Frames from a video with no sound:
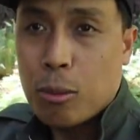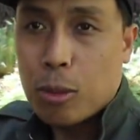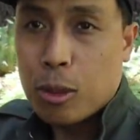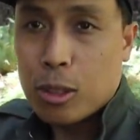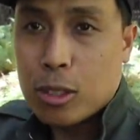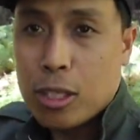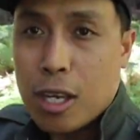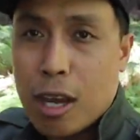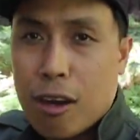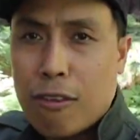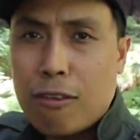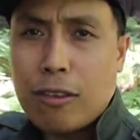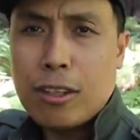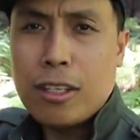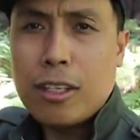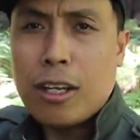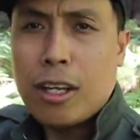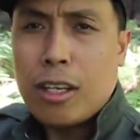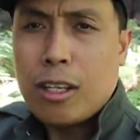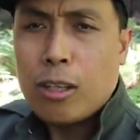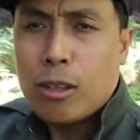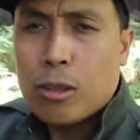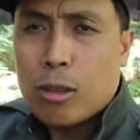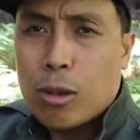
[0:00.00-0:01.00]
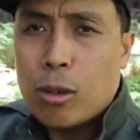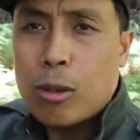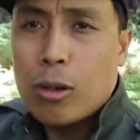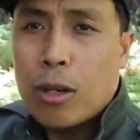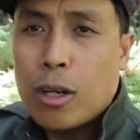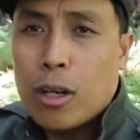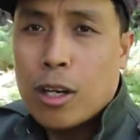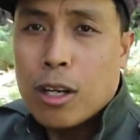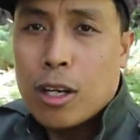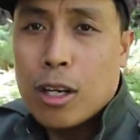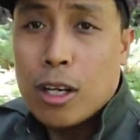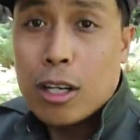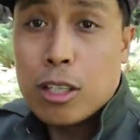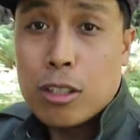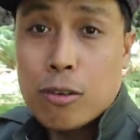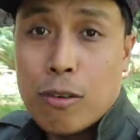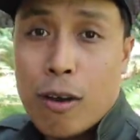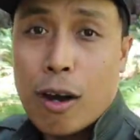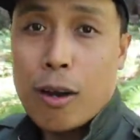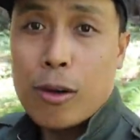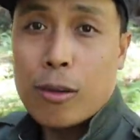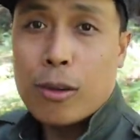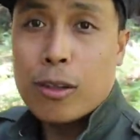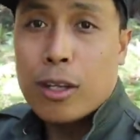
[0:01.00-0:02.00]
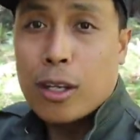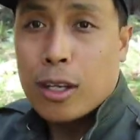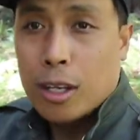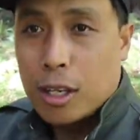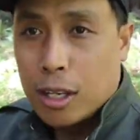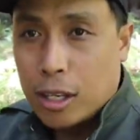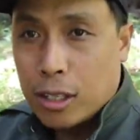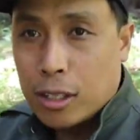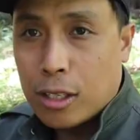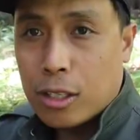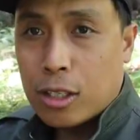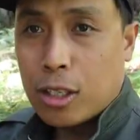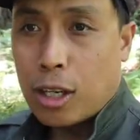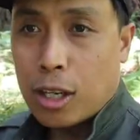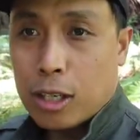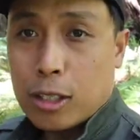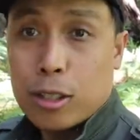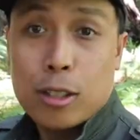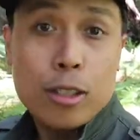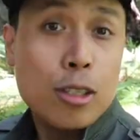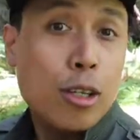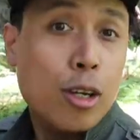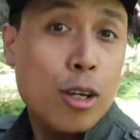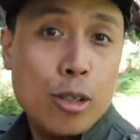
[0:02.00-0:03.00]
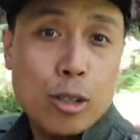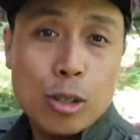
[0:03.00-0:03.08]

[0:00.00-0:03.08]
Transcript: because everything I need to know is found in the charts.